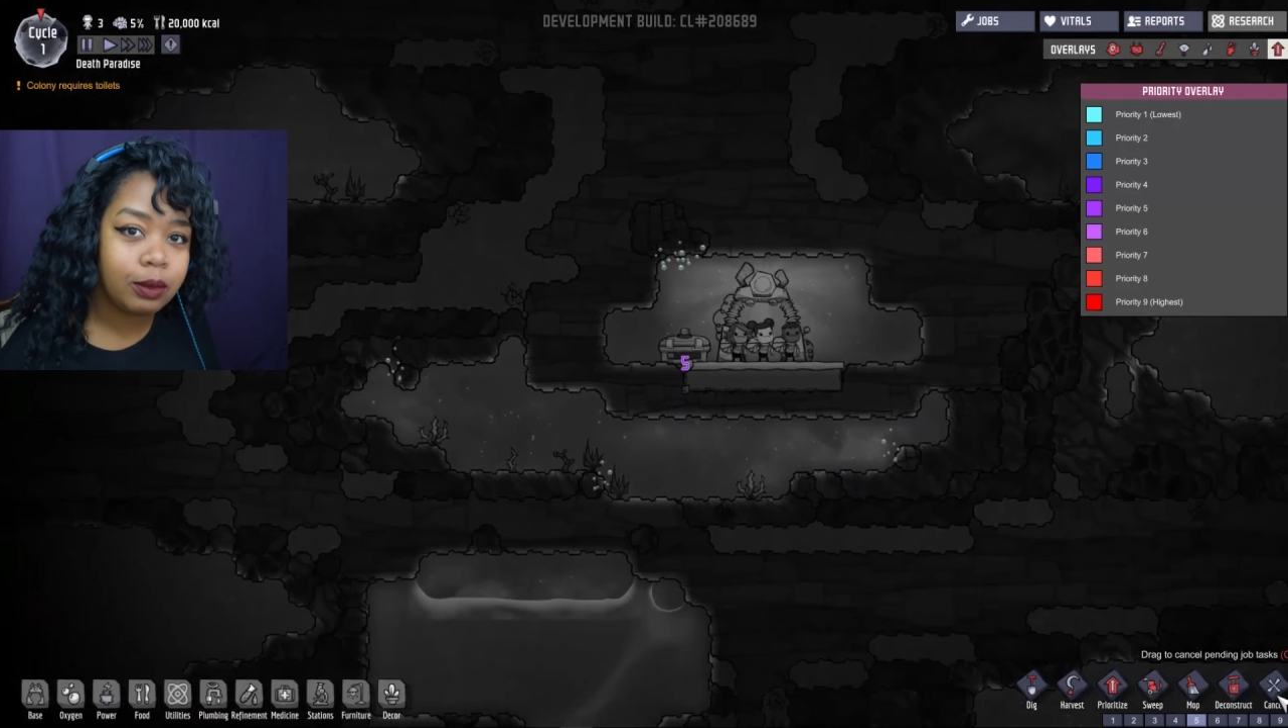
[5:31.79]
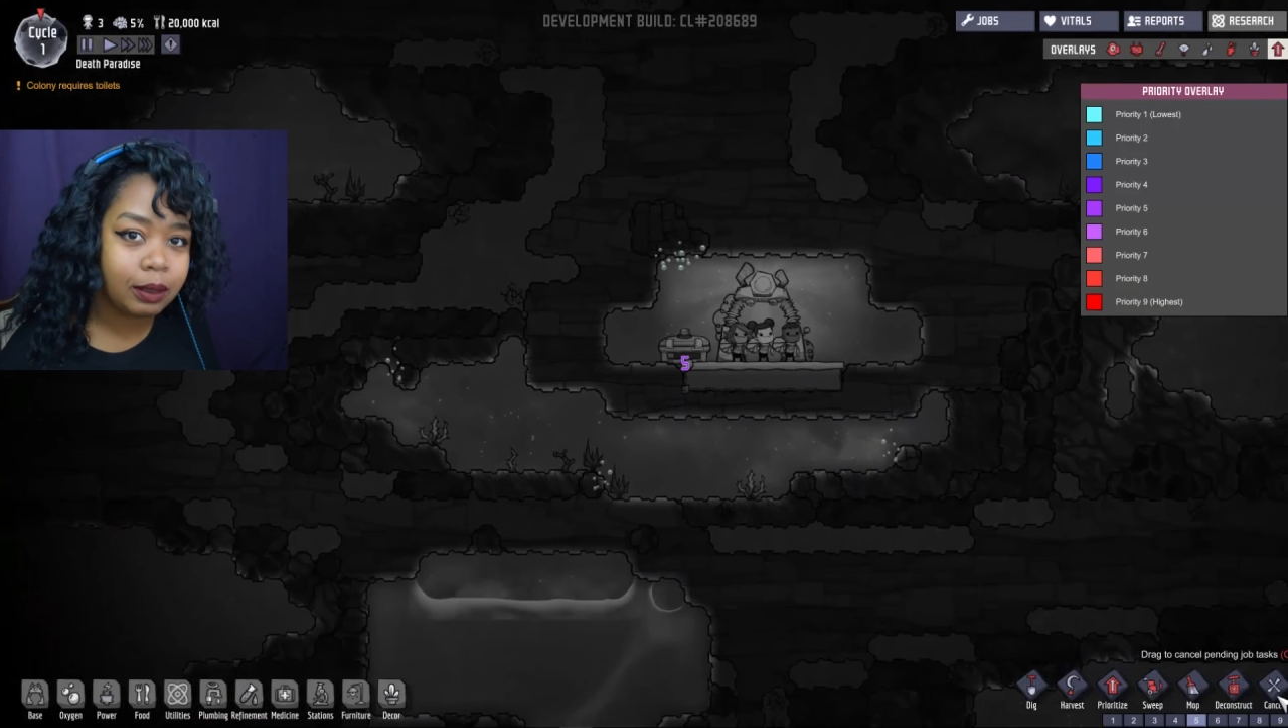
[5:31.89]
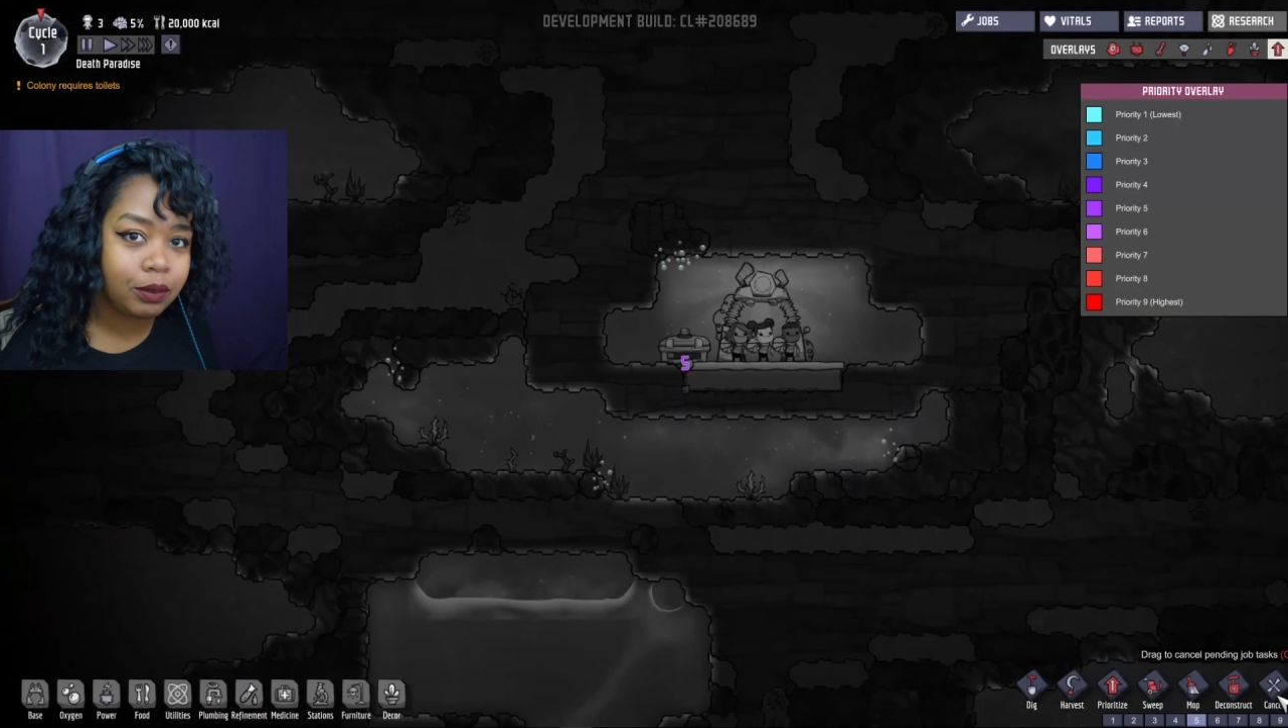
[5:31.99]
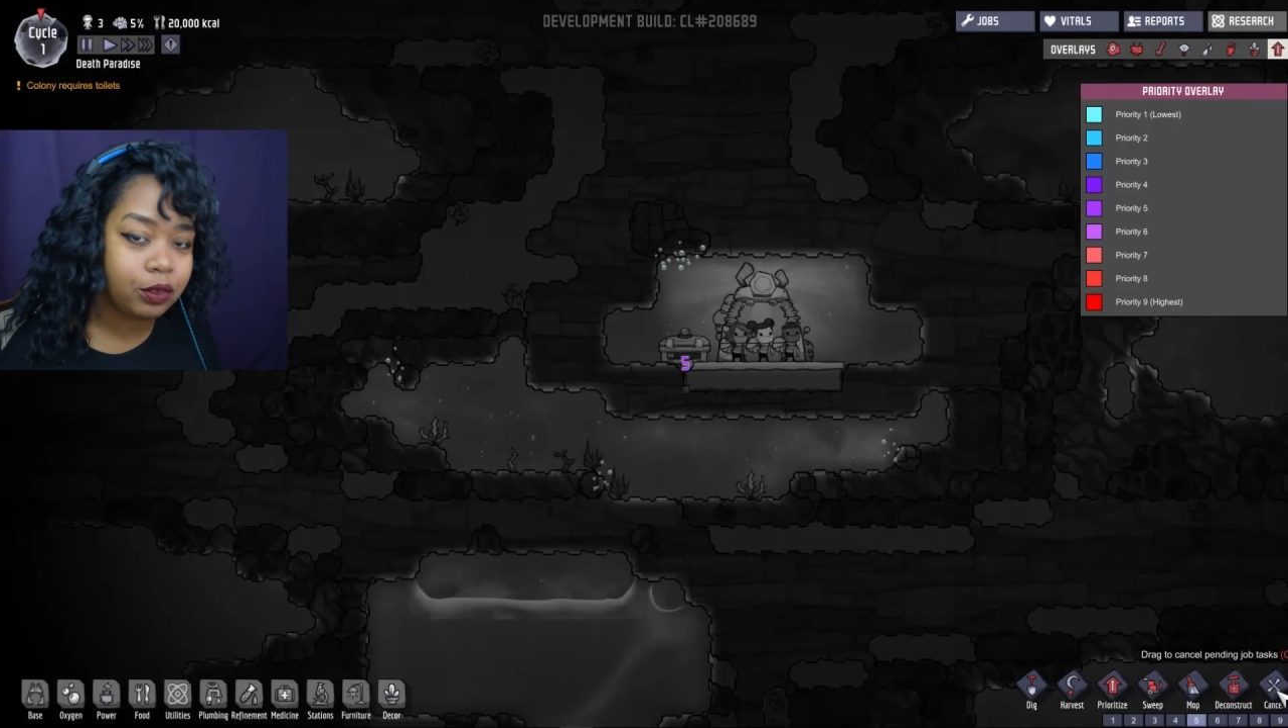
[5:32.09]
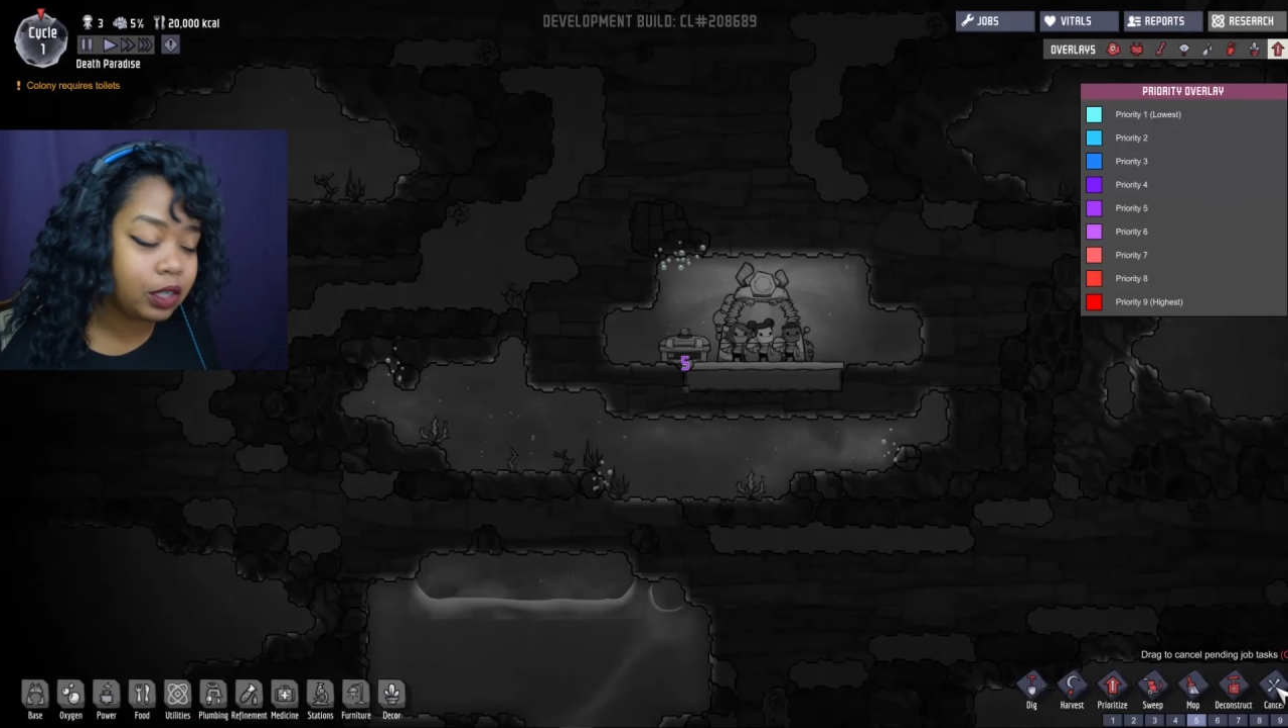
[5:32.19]
way
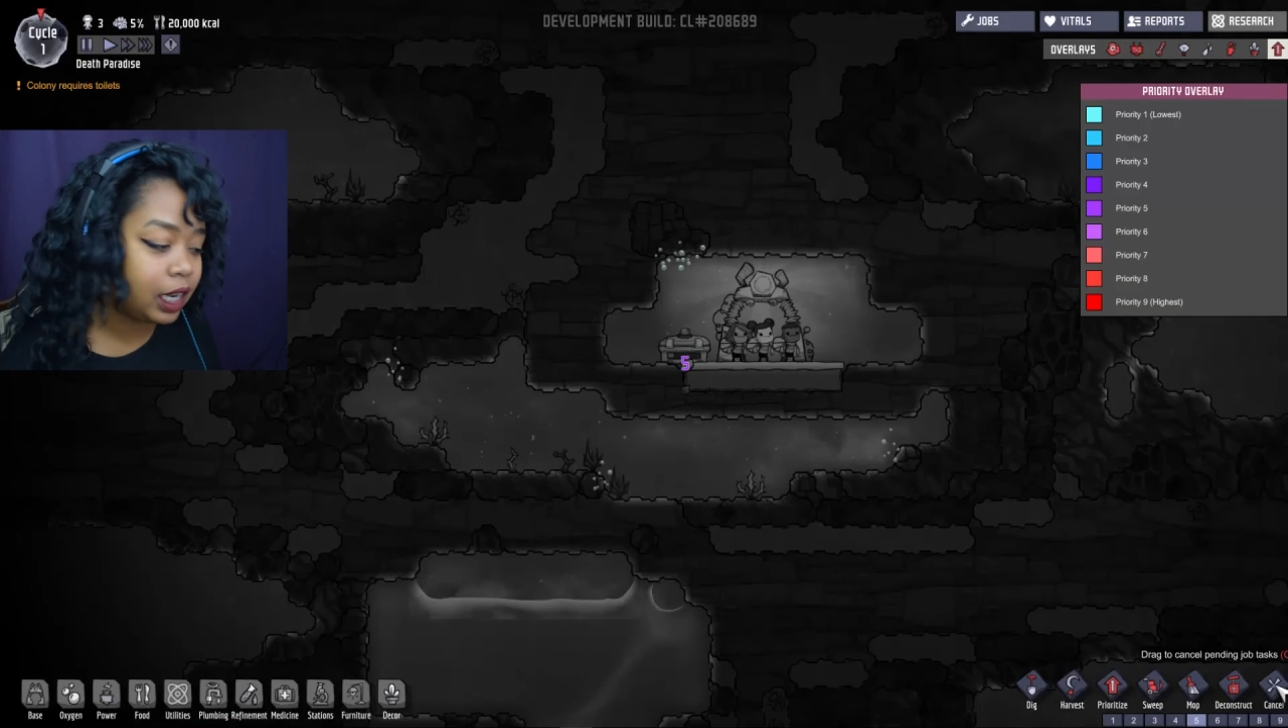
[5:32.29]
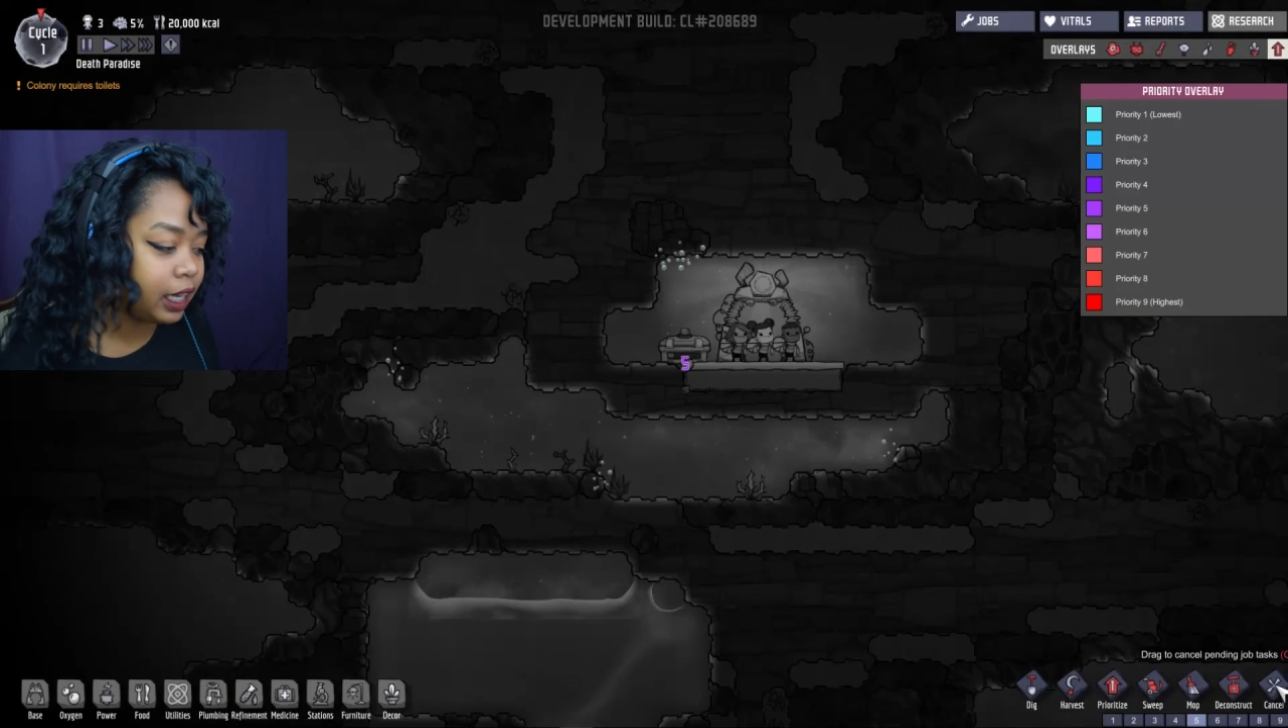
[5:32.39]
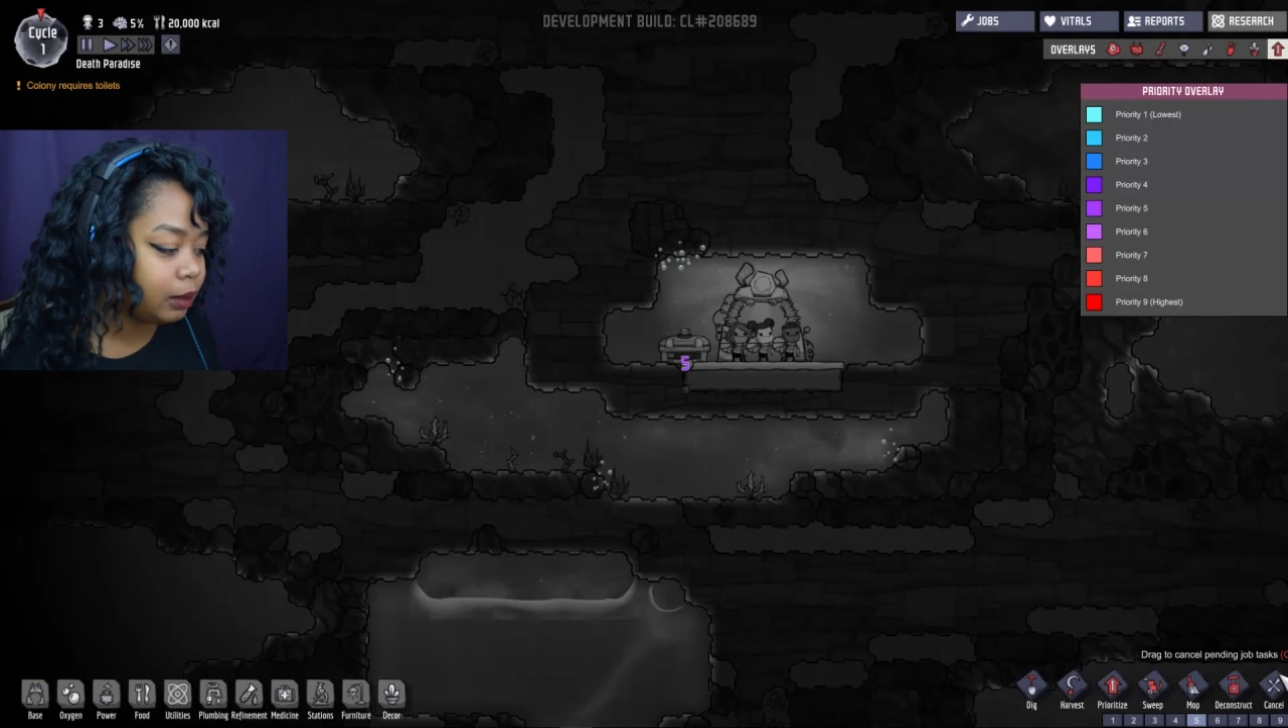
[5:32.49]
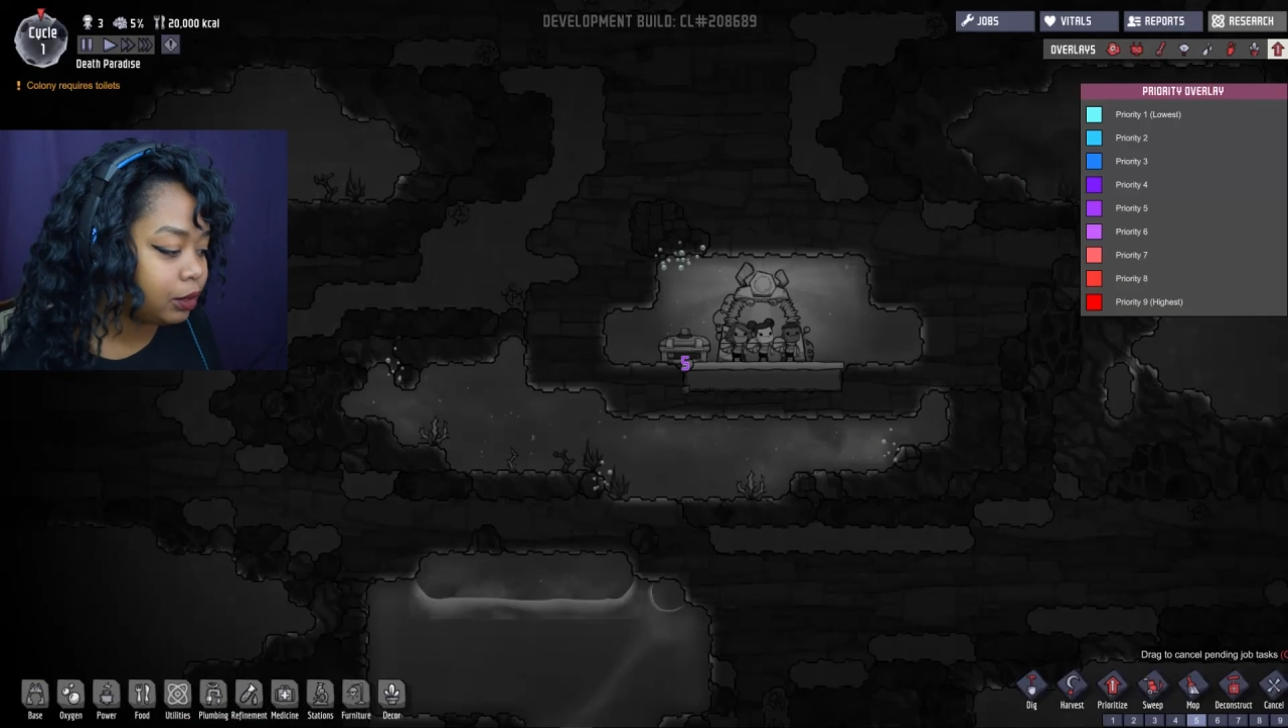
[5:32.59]
up to a 9,